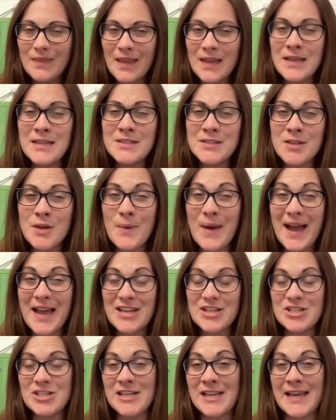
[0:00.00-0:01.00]
And so
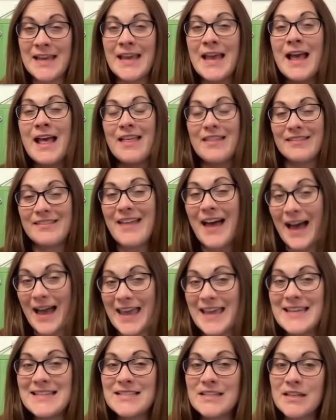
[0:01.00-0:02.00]
actually that
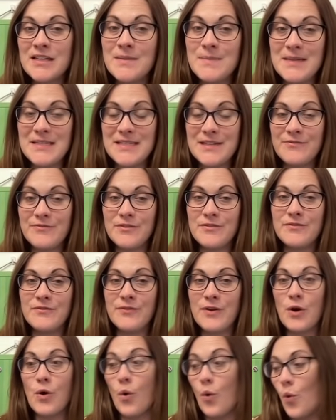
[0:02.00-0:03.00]
is going to be different
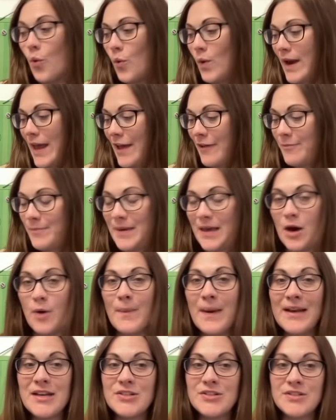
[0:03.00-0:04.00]
for all FPL
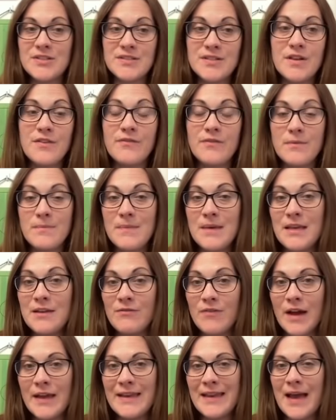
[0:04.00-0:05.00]
managers. So for me
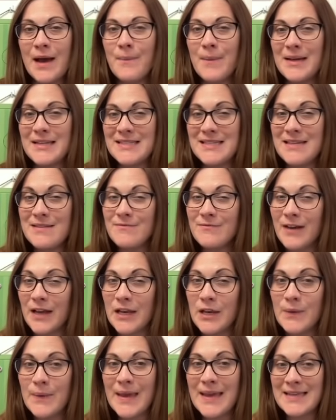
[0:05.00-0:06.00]
right now, my team
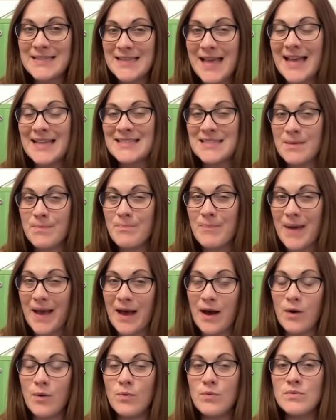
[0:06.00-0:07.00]
value is at
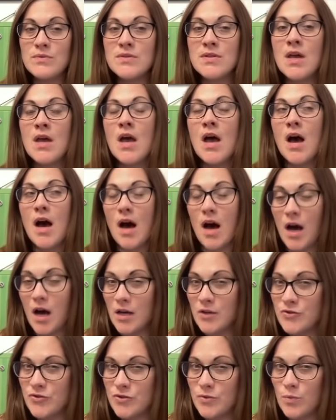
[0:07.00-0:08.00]
about
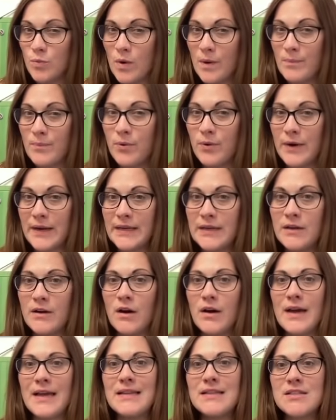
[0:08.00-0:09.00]

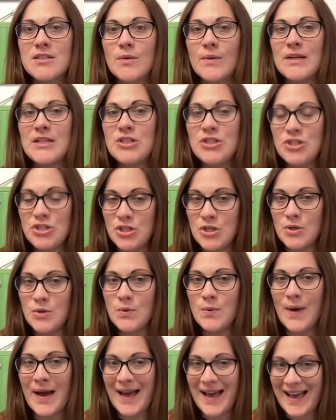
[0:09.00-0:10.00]
101.9. So I
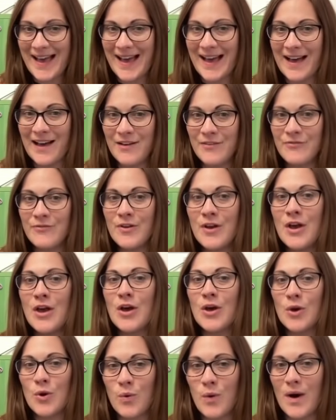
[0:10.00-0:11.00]
do have
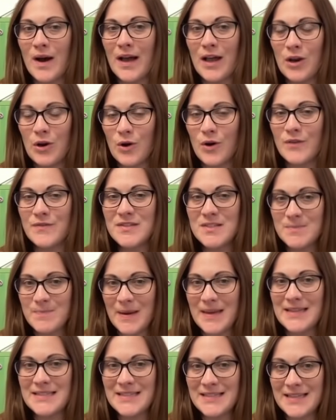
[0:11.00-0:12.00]
quite a lot of
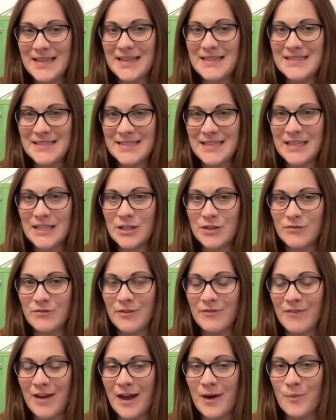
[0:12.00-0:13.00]
space in there to tinker
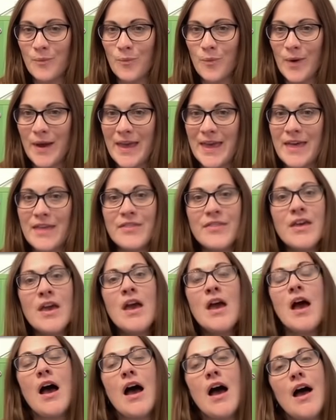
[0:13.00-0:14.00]
around with.
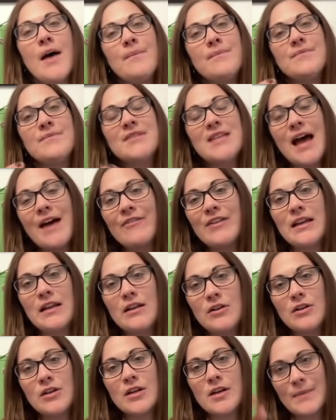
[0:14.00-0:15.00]
So having
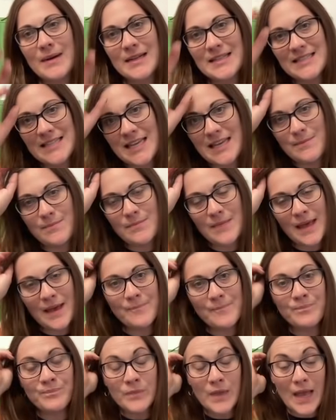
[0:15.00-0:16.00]
a look at my team
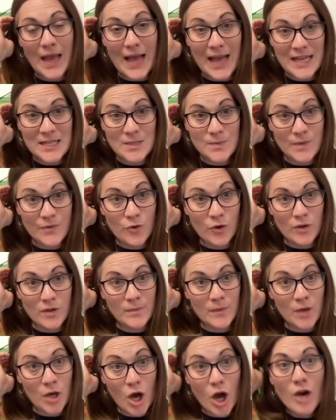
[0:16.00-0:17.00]
then, as we've got
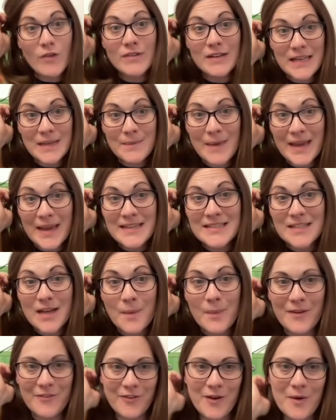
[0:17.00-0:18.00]
them currently made
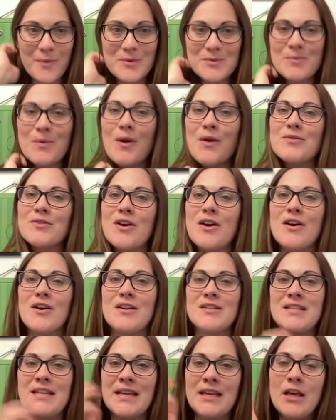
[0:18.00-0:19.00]
up if I was
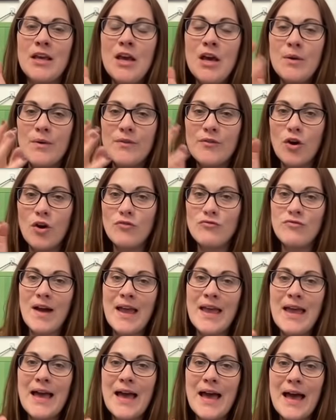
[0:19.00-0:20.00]
wildcarding, we've got
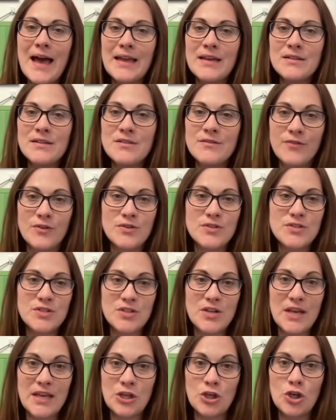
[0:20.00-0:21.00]
Raya and Foster
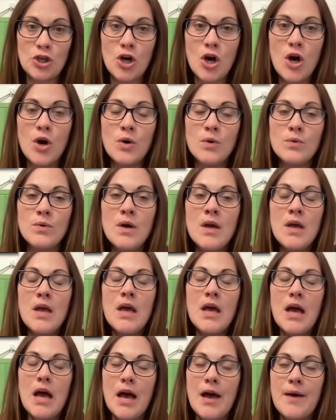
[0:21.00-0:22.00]
in goal.
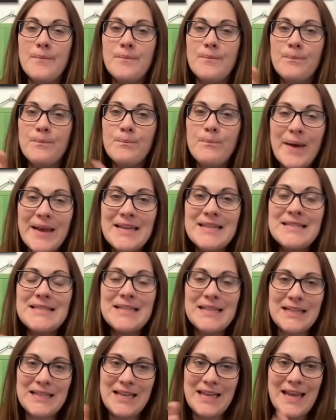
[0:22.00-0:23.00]

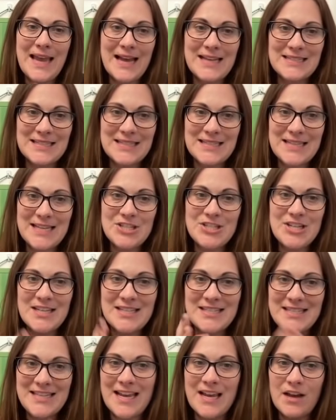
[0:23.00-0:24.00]
Basically, as I said
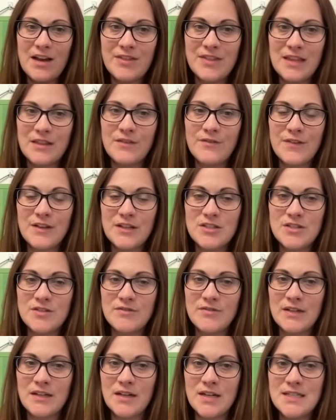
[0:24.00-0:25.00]
yesterday, I think the fixtures are
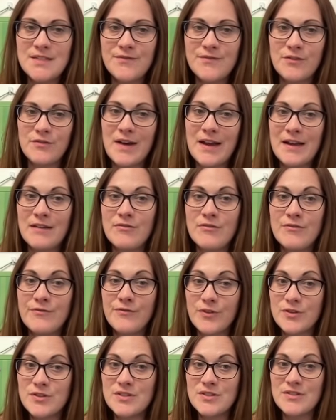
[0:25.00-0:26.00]
really nice for Raya and
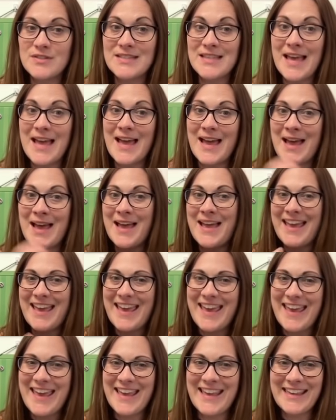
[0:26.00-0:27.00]
Foster's there
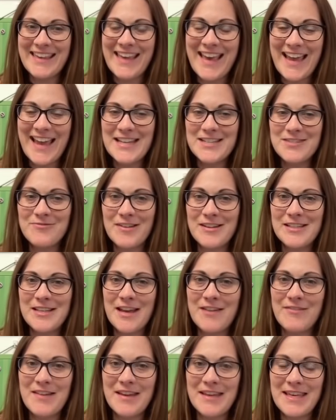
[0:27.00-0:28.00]
in case
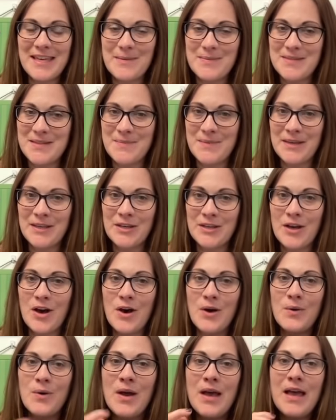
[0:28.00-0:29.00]
Ranieri keeps him in
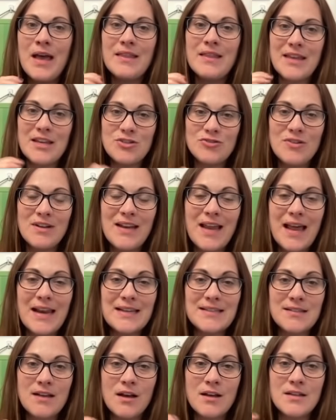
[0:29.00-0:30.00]
goal. Then Trent
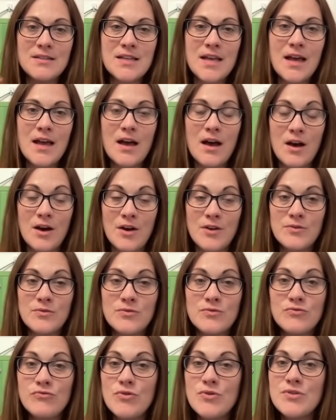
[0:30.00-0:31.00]

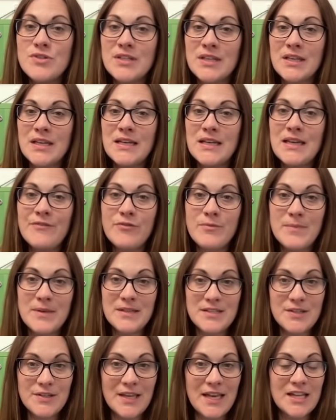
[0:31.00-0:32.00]
Alexander-Arnold, Rudiger,
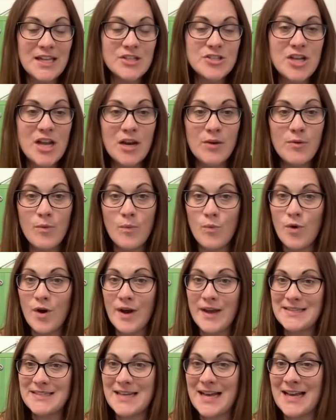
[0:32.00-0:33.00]
Livramento, Cancelo and
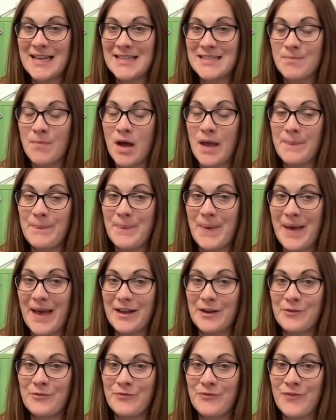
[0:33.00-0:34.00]
White as my
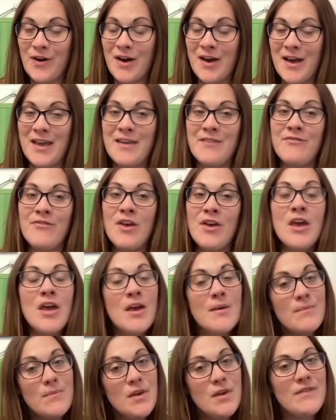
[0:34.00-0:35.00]
back five.
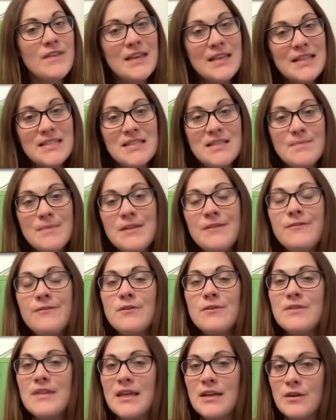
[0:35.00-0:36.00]
Moving into the
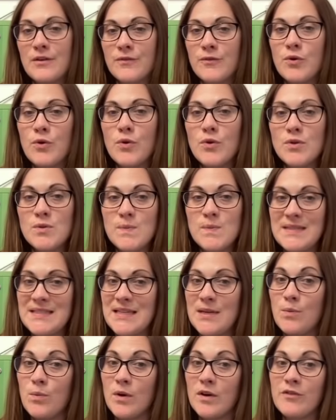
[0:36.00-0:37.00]
midfield then, of course, we
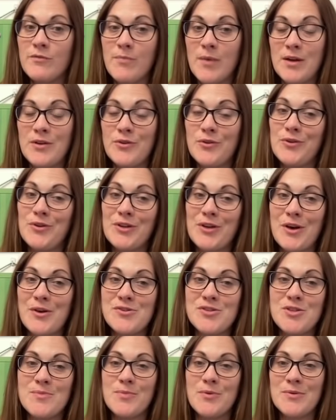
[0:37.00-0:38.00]
see one of my
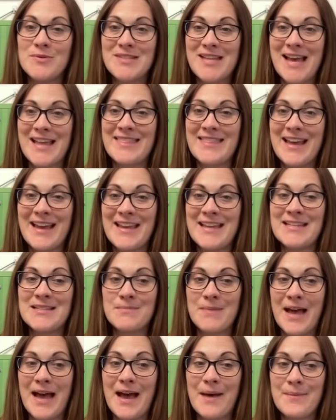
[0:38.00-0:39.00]
non-negotiables and that is
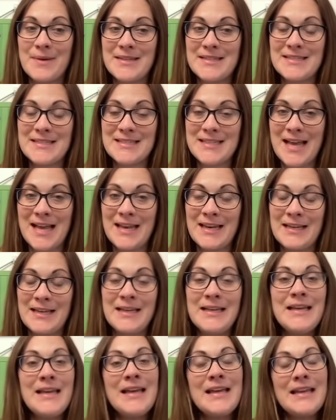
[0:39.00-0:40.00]
Mohamed Salah.